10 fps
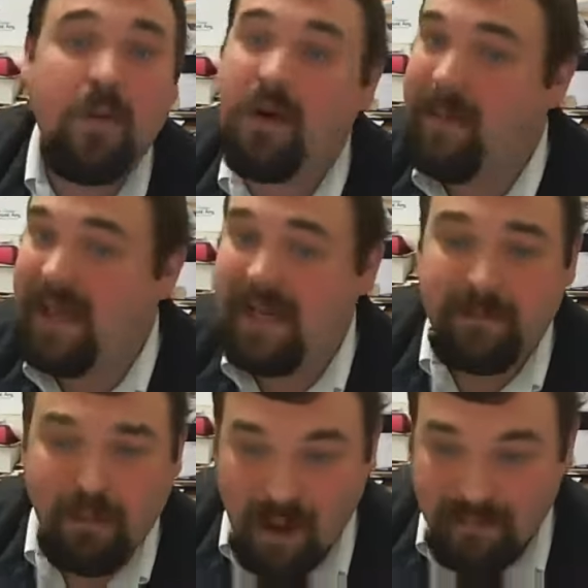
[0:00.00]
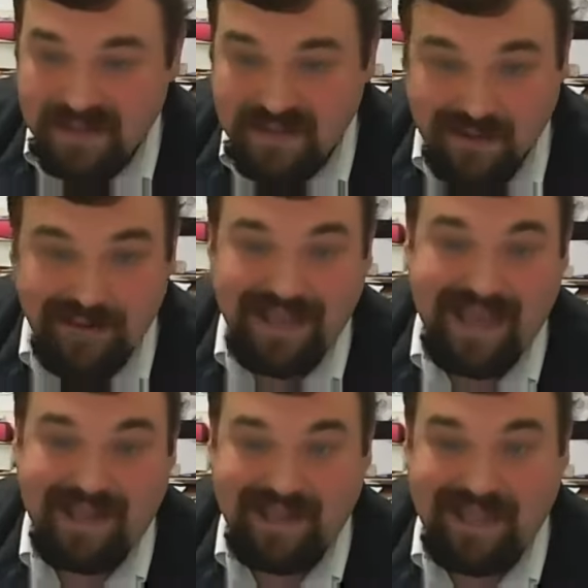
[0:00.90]
want to make any promises that we
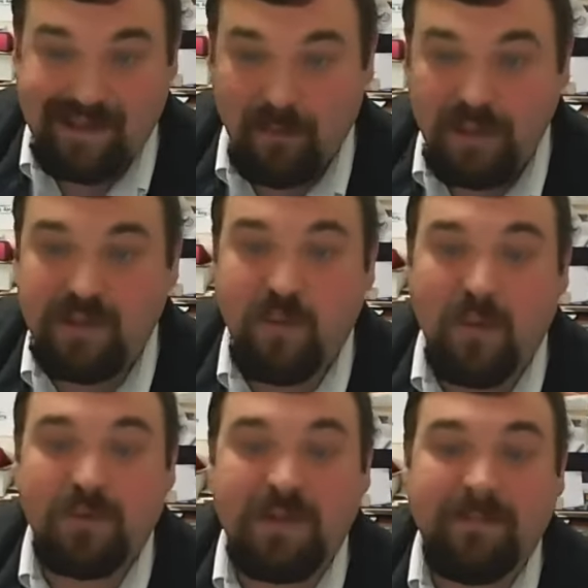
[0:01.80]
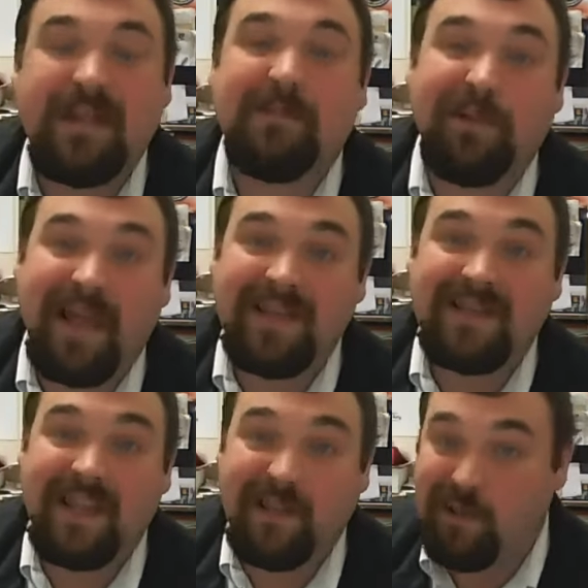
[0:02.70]
can't keep. We just want to be the place
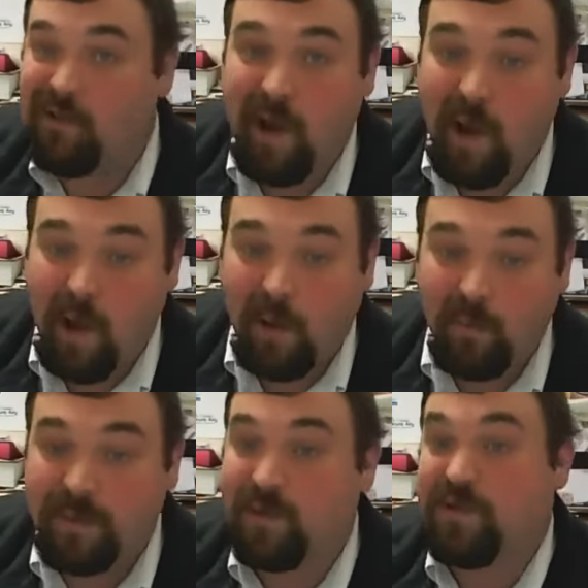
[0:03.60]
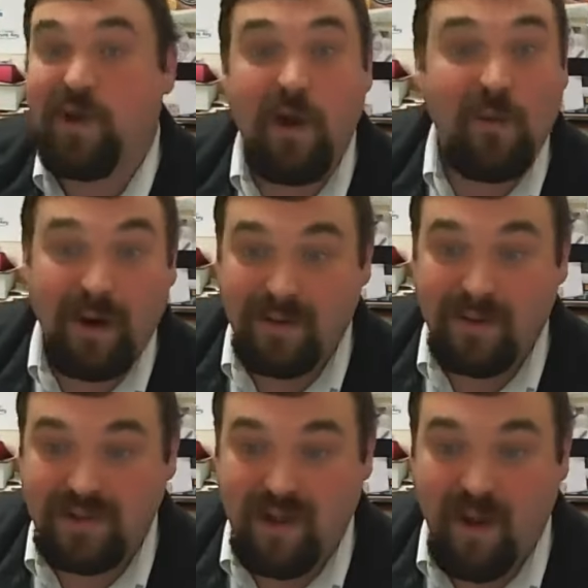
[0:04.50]
that you call when there's nowhere else
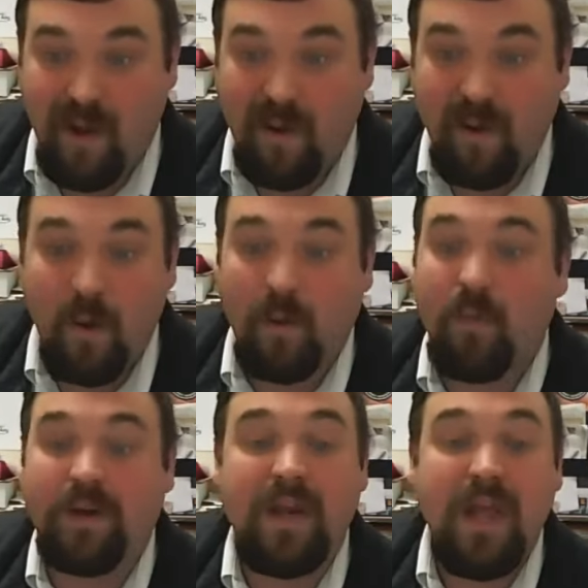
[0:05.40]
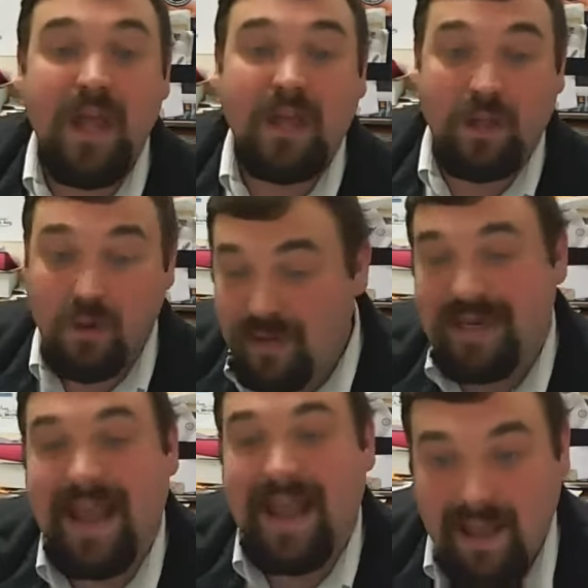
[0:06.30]
to call, or when you
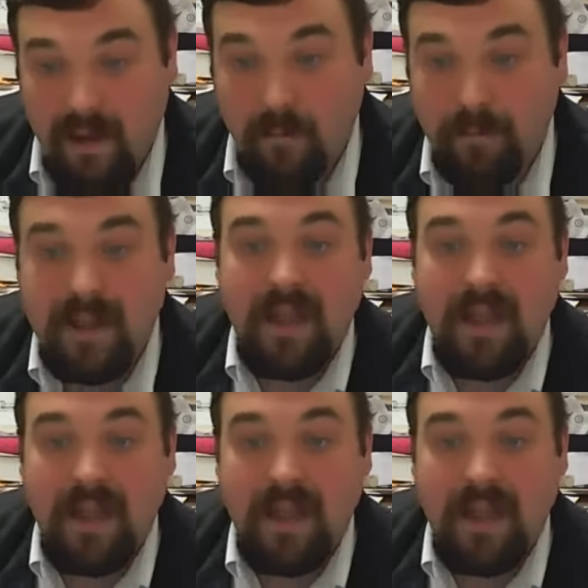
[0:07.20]
need help